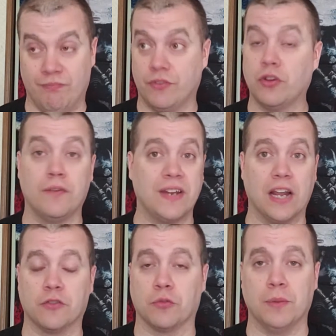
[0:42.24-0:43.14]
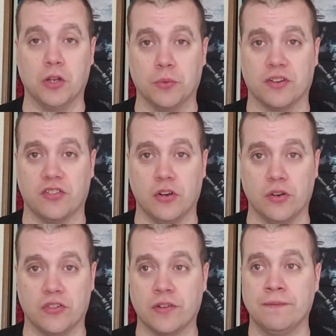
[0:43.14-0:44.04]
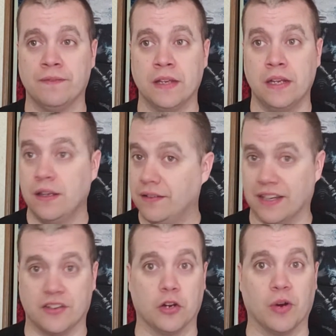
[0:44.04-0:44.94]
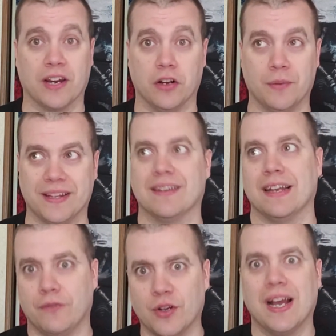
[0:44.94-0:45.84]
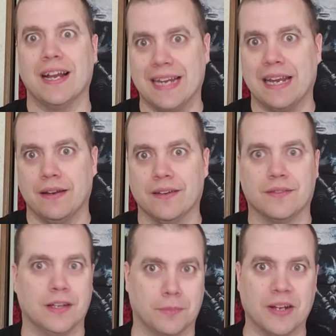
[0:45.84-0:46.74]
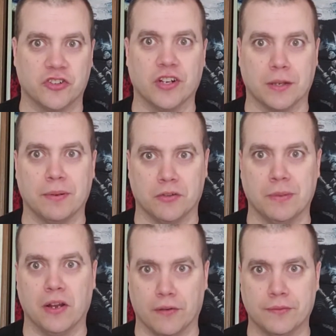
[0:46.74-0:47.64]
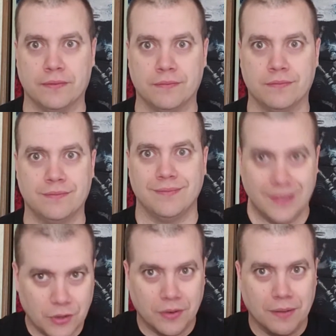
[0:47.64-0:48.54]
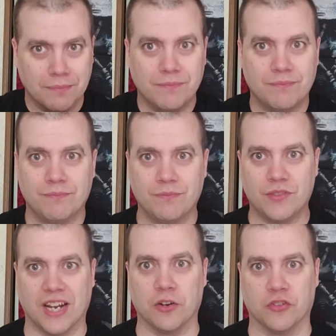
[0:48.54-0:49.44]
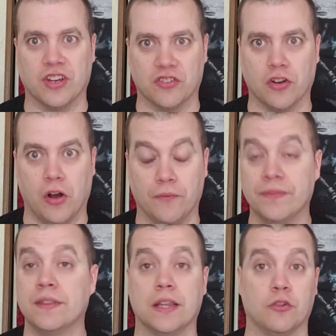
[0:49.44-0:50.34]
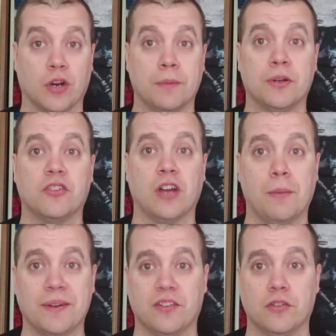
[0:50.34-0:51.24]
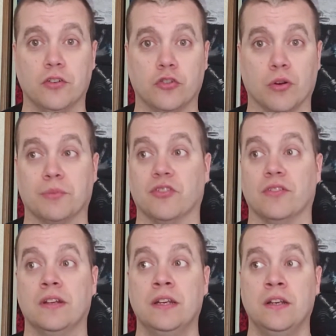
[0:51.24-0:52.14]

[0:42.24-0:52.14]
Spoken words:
So if you guys are familiar with the series, let's get cracking on with it. And if you're not, hey, it's about shit to piss me off. You know, the title says it all. And I try to put the topics in the description.